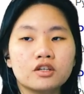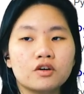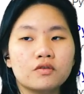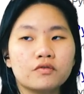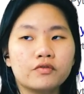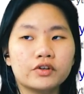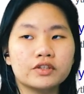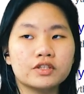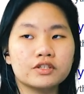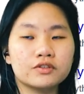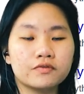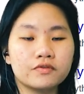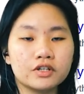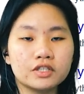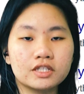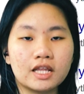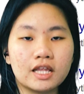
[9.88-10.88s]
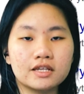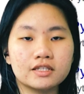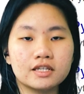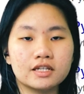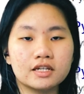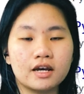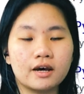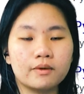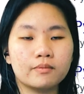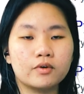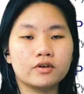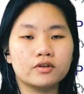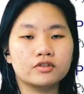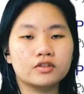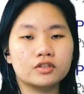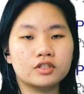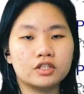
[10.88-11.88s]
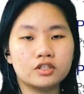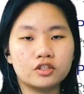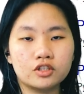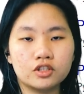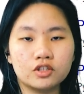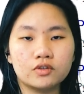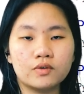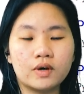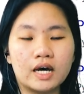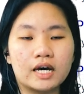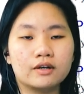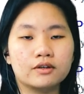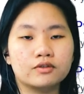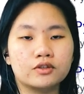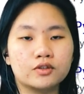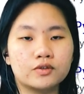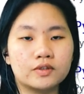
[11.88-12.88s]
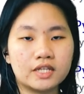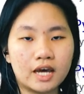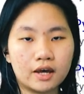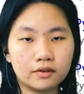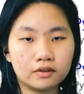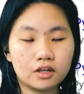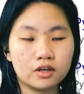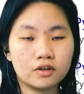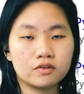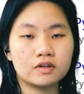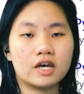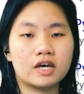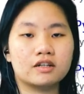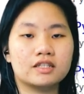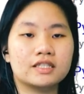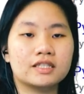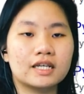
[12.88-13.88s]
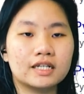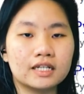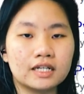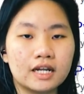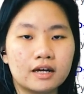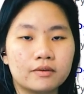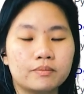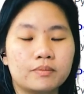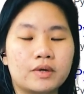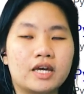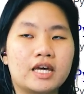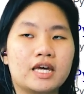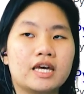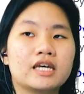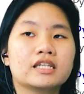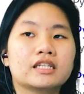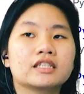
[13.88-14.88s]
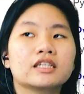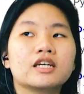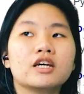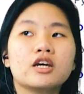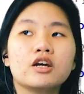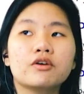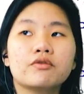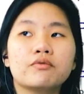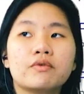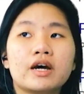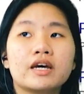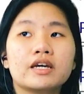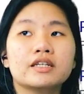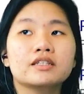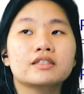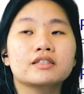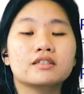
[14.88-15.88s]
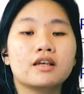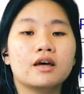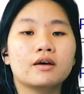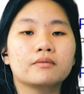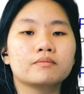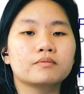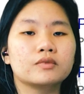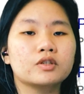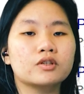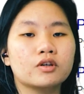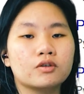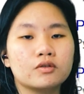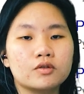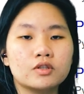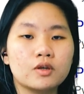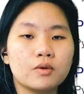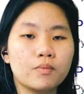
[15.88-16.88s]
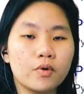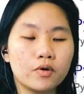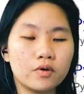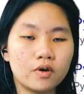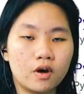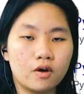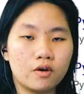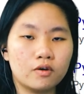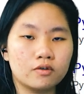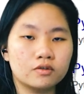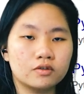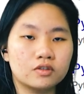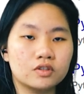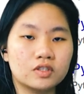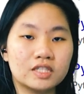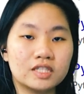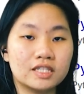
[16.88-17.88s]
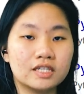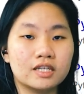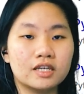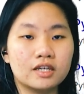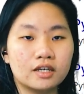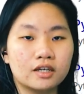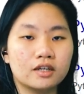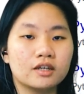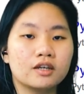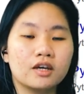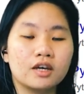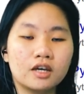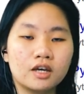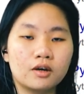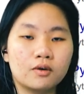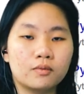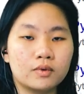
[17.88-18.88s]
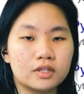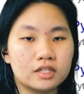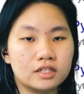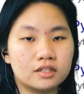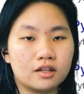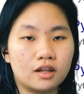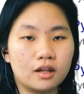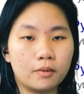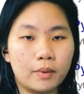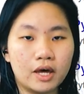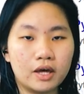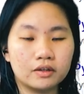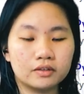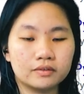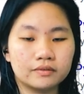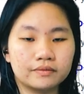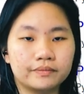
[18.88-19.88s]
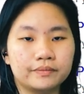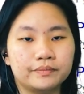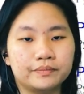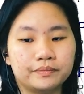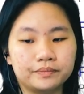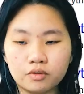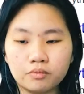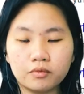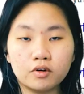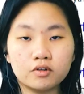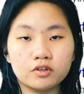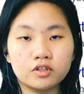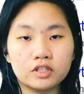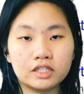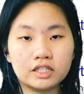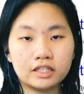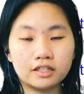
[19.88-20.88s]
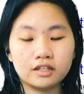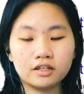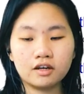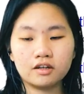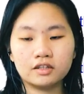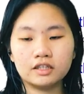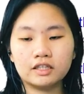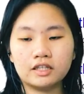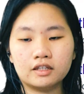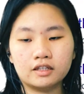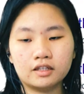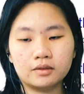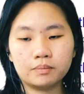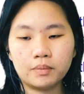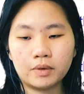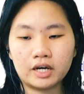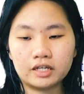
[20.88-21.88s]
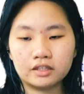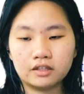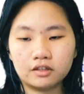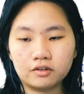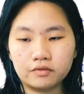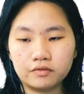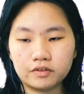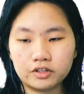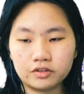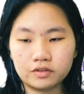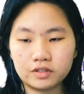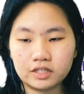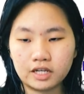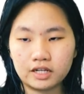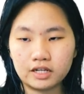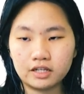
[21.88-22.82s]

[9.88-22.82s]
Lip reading: So for this first lesson, I'm going to teach you how to download, how to set it up, and write some, simple code to see what it's all about. So I'm going to click on the Python official